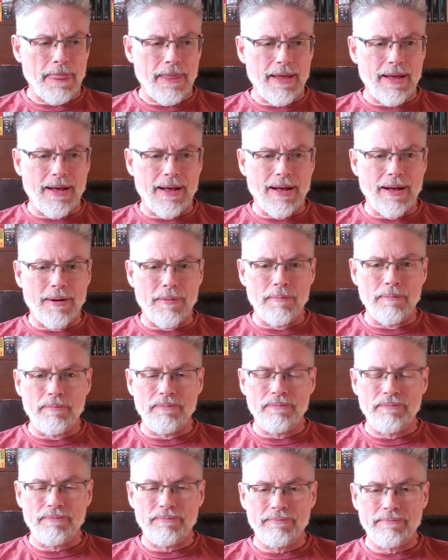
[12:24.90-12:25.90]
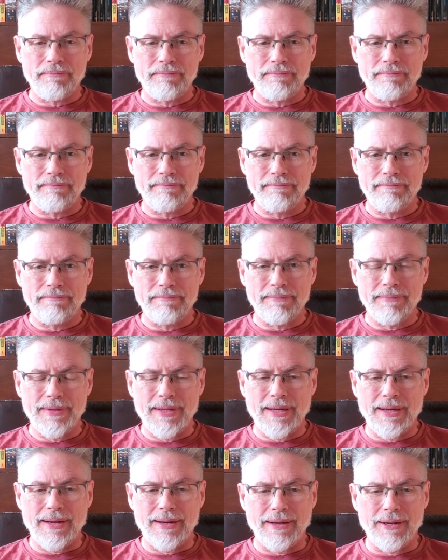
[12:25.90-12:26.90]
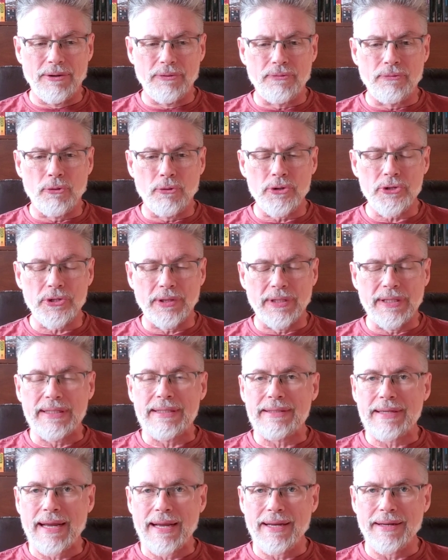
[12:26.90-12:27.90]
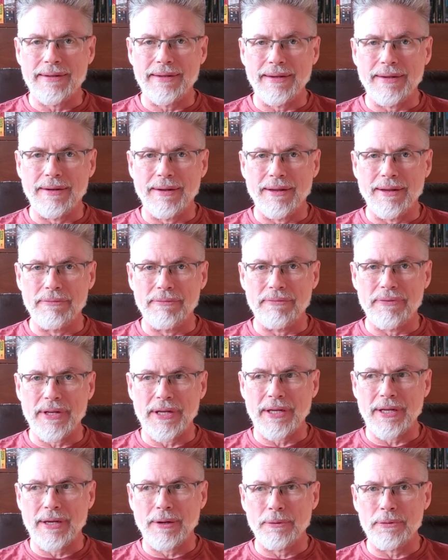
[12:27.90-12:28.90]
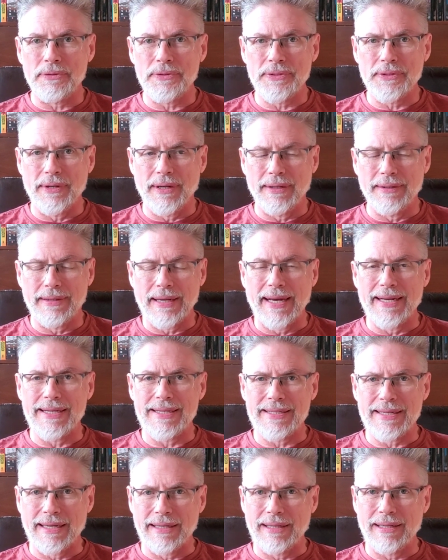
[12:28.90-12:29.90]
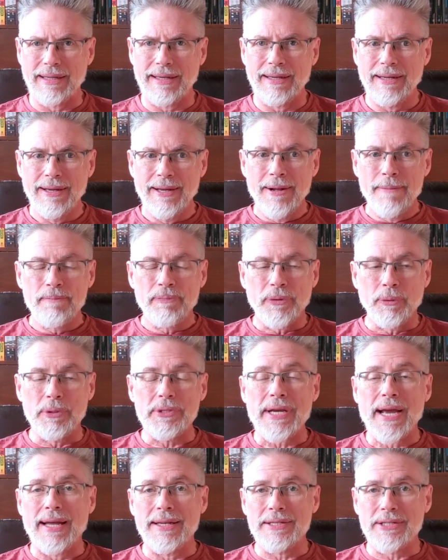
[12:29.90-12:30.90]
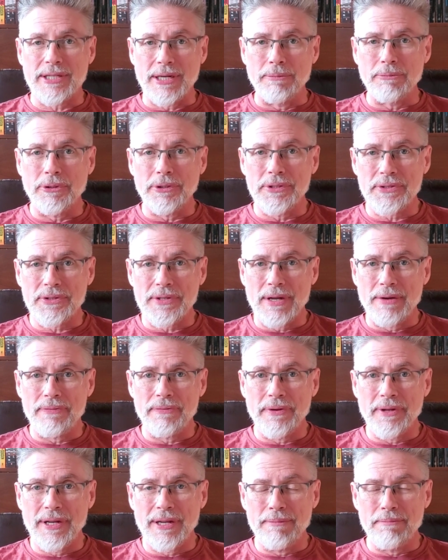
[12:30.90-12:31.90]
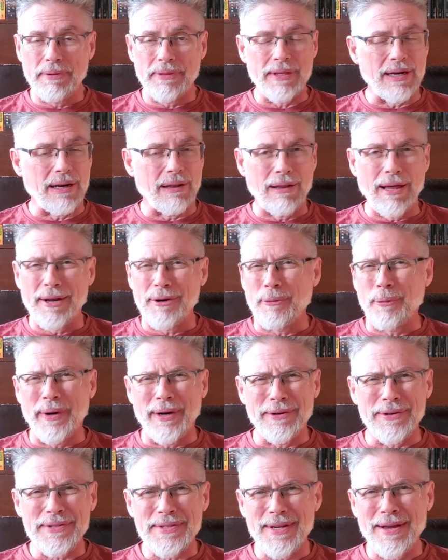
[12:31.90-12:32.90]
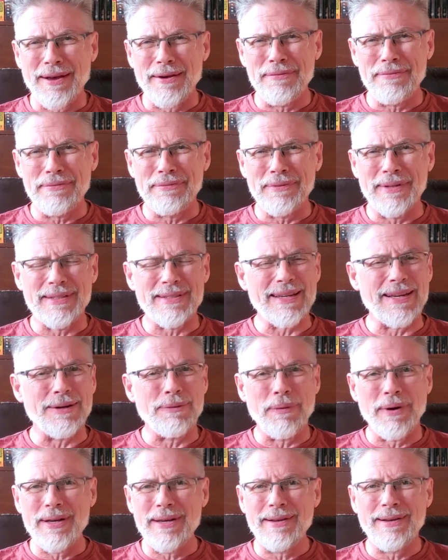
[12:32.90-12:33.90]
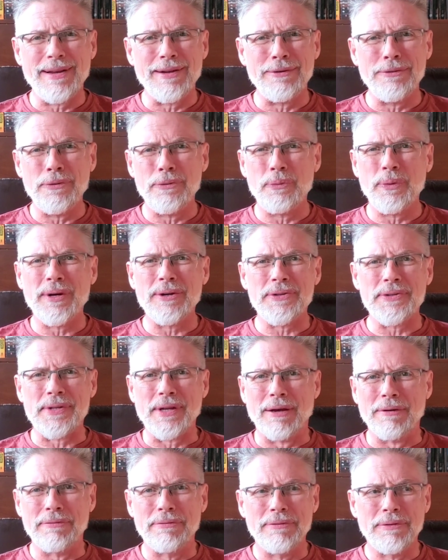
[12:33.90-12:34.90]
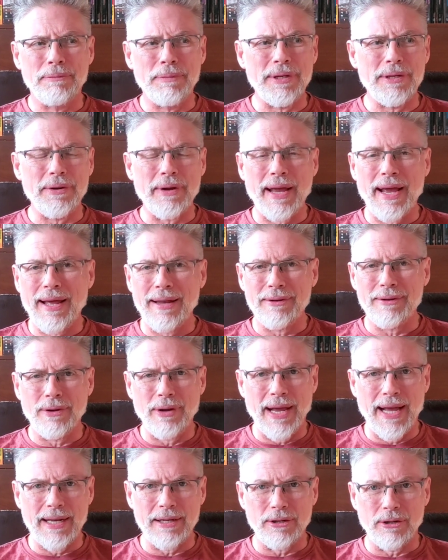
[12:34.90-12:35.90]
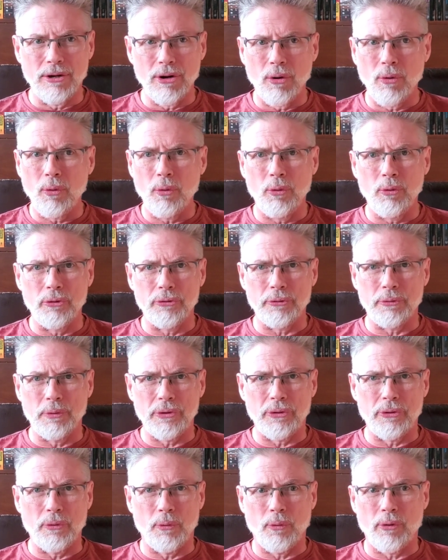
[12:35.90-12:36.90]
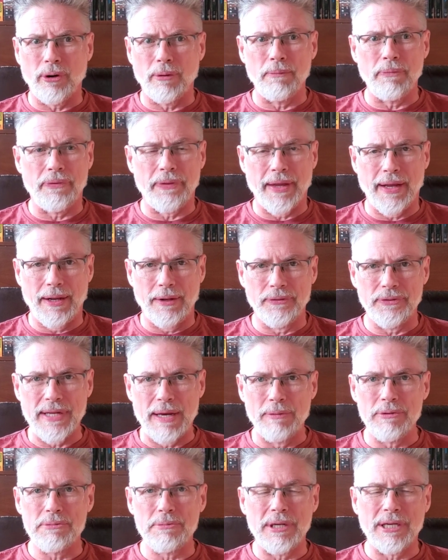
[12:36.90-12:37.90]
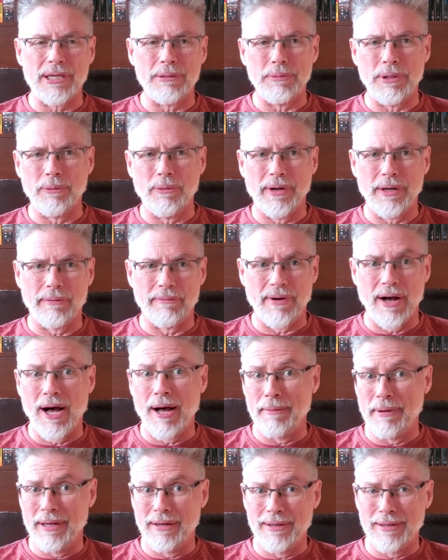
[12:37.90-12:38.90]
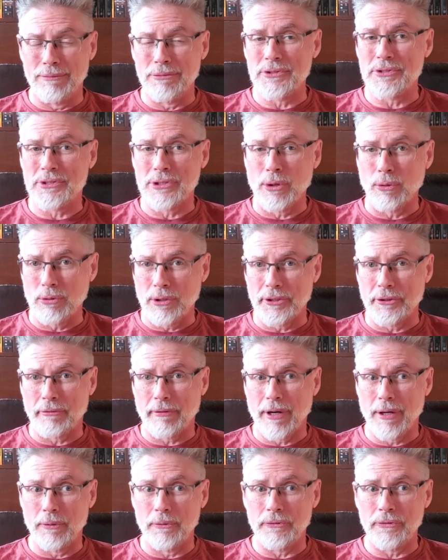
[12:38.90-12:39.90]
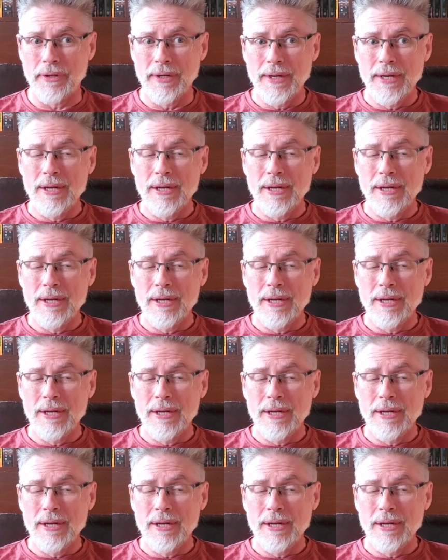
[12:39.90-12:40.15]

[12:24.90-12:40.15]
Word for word: um, uh, unfortunately tainted uh, uh, died suddenly, which had some good stuff in it, but then a lot of weird stuff. It's like, why do you got to do the weird stuff? I mean, you had you had gold with the worm things. That was making me want to vomit. It was totally gross.